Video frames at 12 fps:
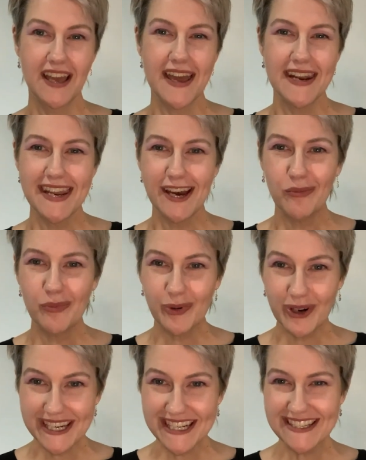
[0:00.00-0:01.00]
Now,
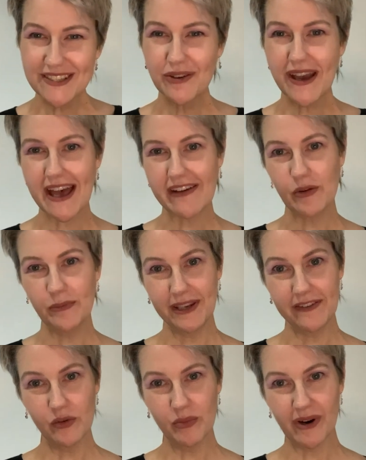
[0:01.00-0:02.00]
breeders who have a bit
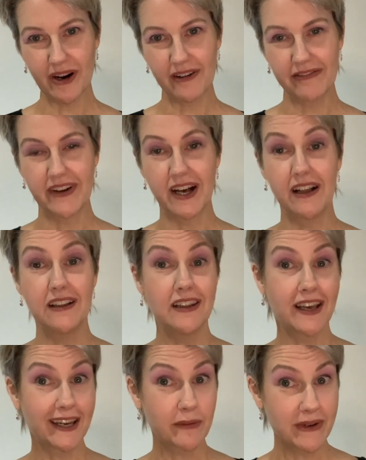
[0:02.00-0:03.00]
of a profile,
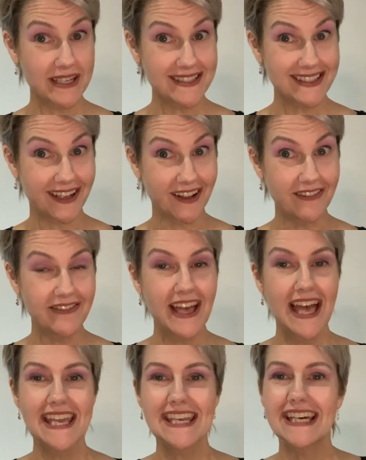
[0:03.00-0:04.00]
like myself,
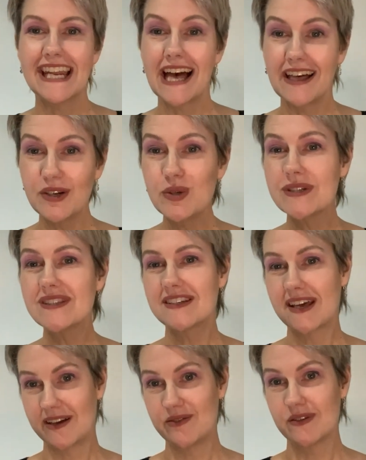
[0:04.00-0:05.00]
get hundreds and
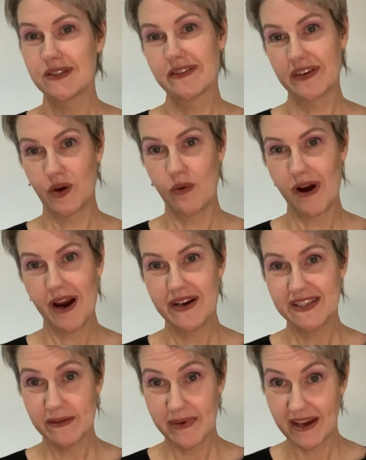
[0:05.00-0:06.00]
hundreds of
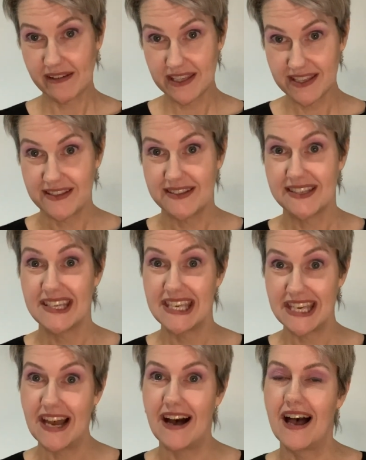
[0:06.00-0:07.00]
inquiries about kittens a
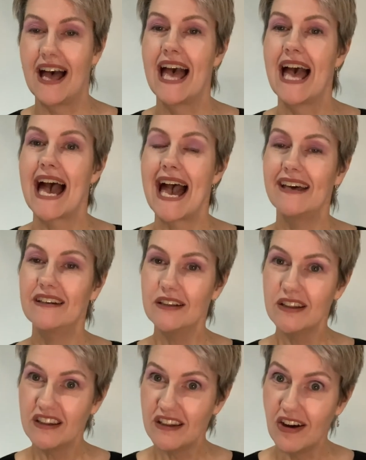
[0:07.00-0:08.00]
year and a
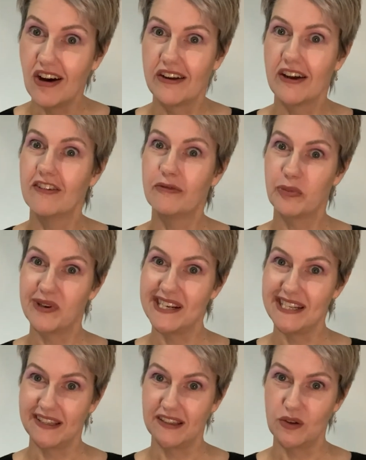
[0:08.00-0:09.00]
lot of
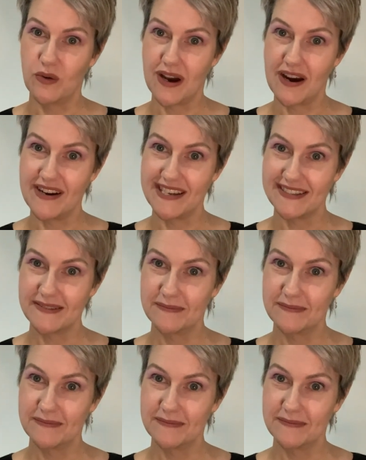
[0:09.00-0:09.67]
breeding inquiries.